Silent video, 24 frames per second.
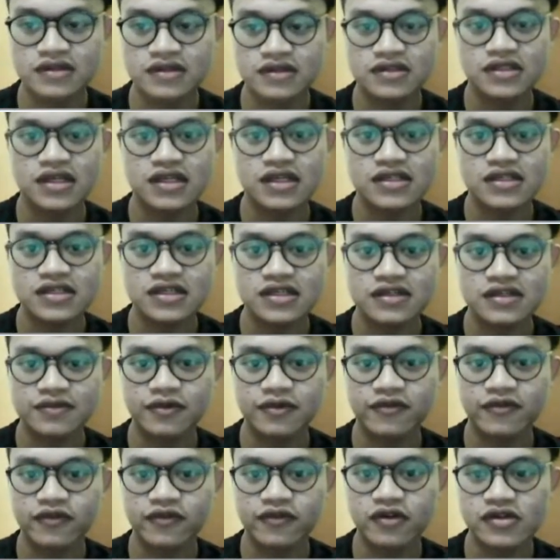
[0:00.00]

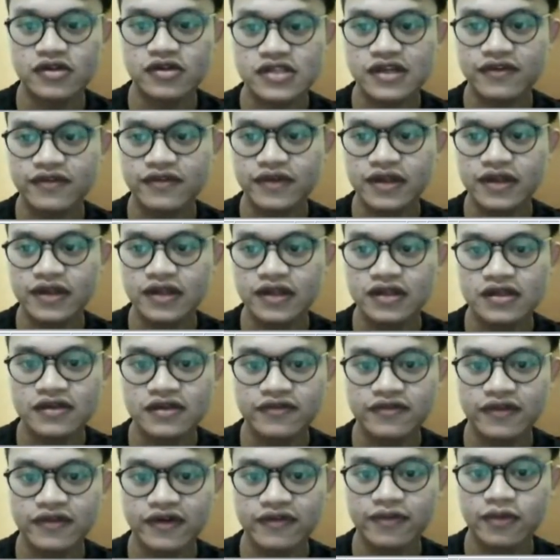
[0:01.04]
6.47,
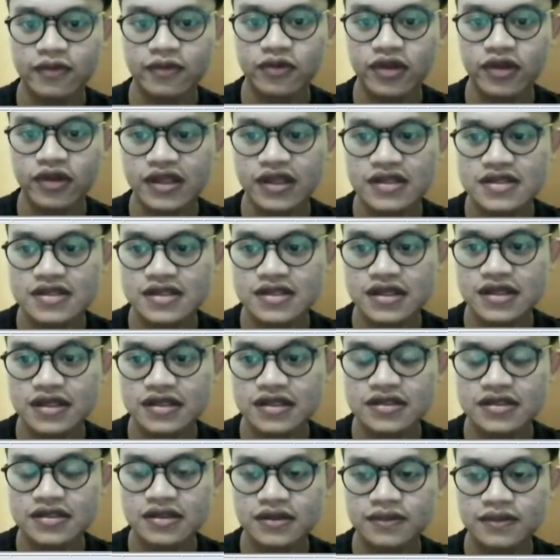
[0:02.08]
5.8,
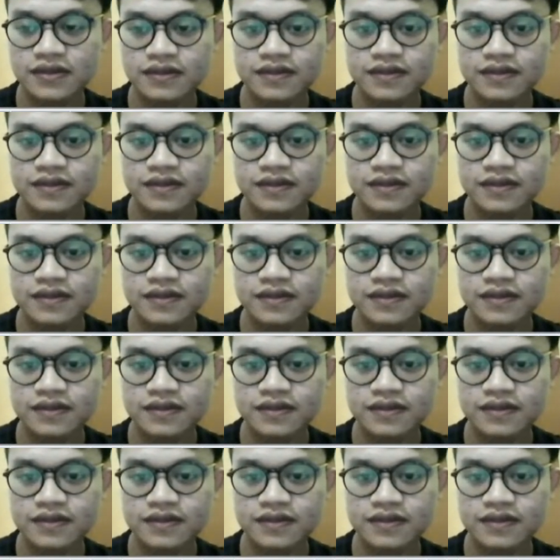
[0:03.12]
6,